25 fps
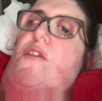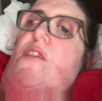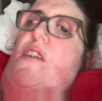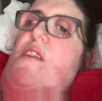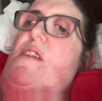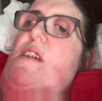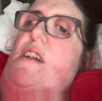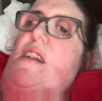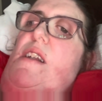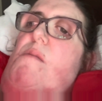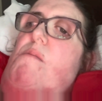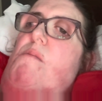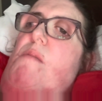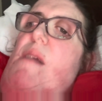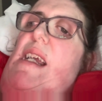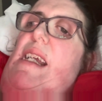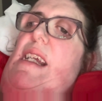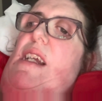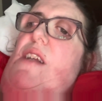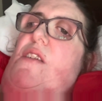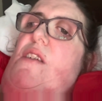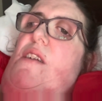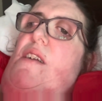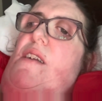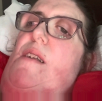She didn't make
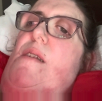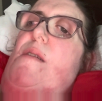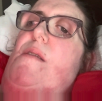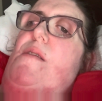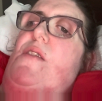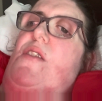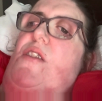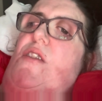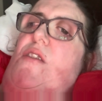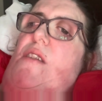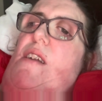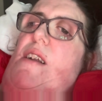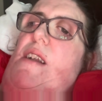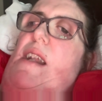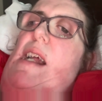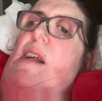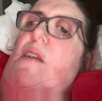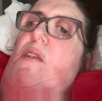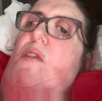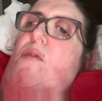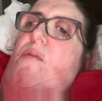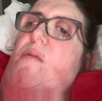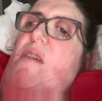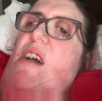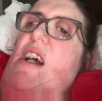it to the
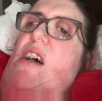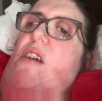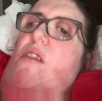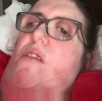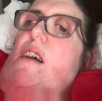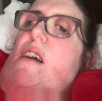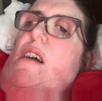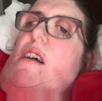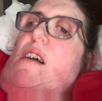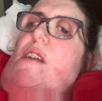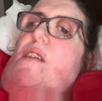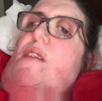next round.